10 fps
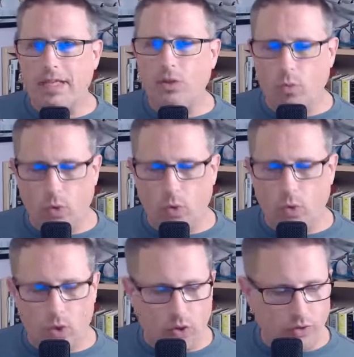in the
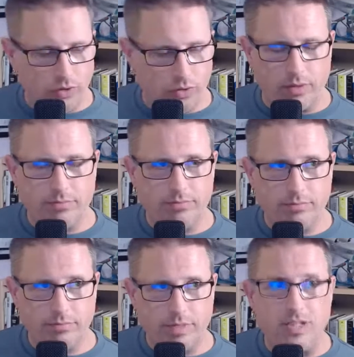world or
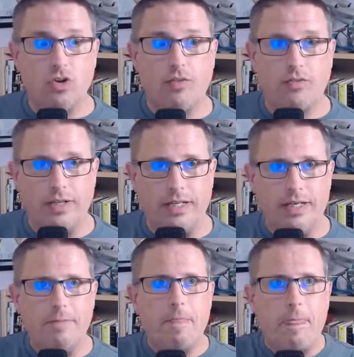in Starfleet,
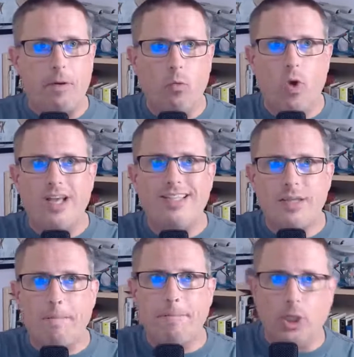
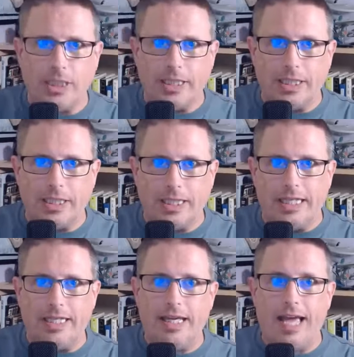was
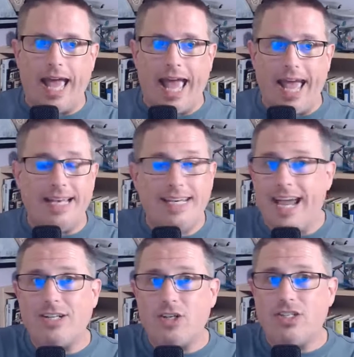bullied,
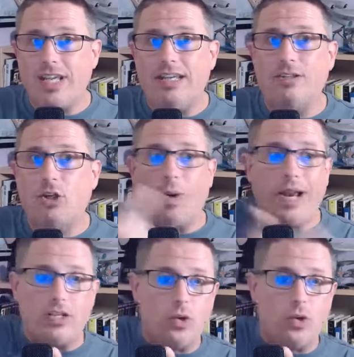not just in grade